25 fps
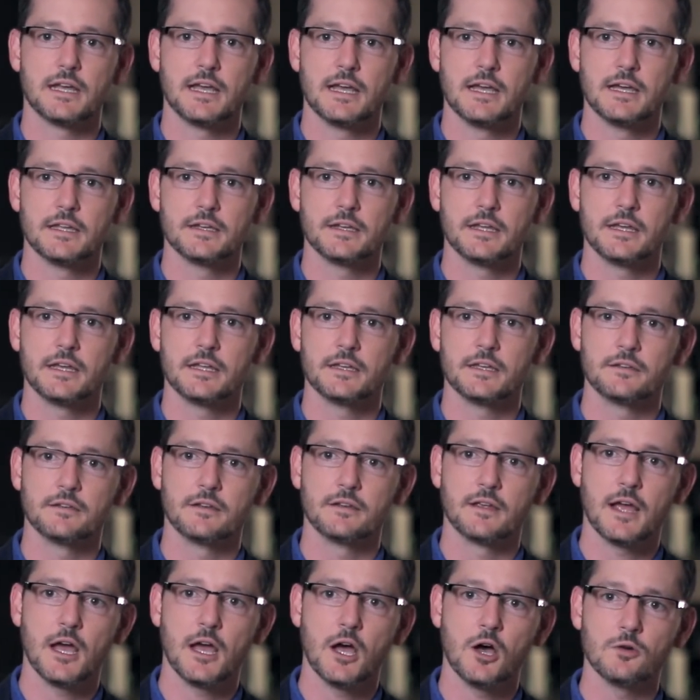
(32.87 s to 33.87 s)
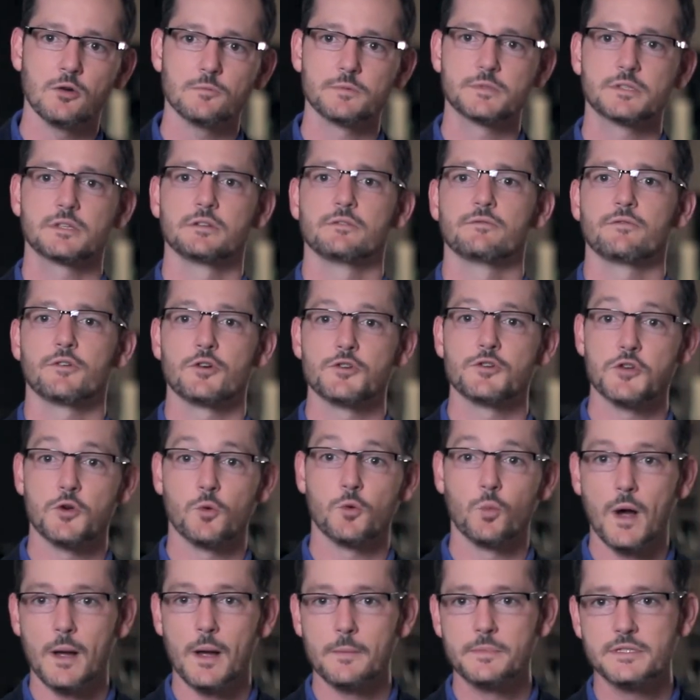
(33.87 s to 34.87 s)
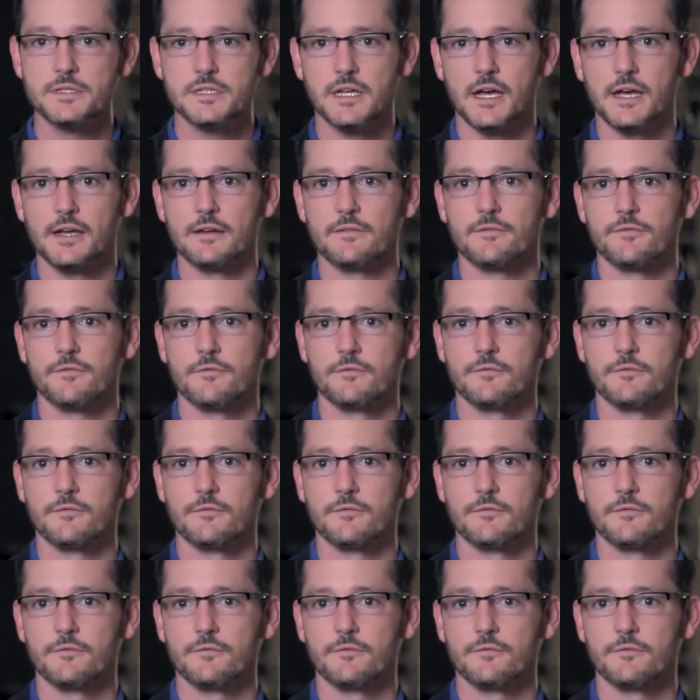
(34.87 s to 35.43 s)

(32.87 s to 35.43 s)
and it helps convert your website